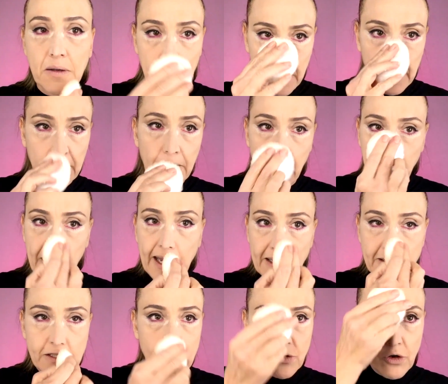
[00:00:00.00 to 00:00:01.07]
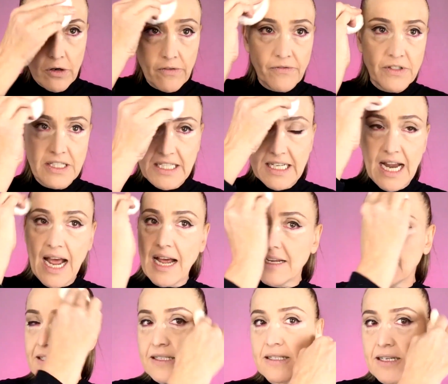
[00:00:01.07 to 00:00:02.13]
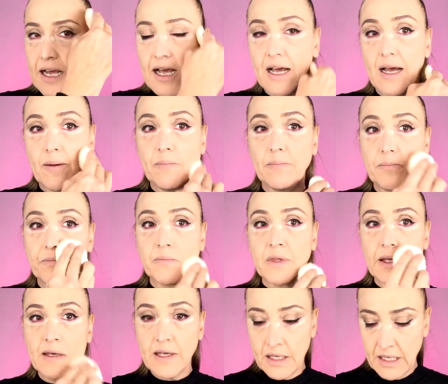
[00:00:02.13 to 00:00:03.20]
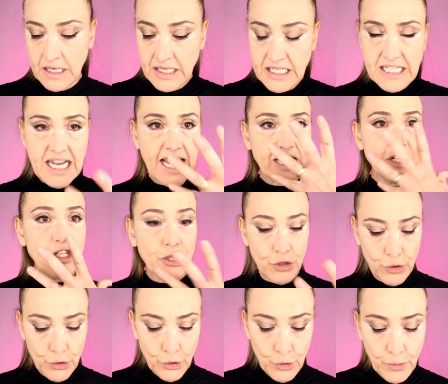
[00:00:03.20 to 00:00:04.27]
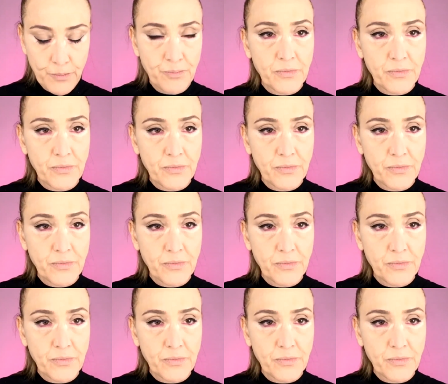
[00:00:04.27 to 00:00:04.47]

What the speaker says: you know, it sort of does tend to,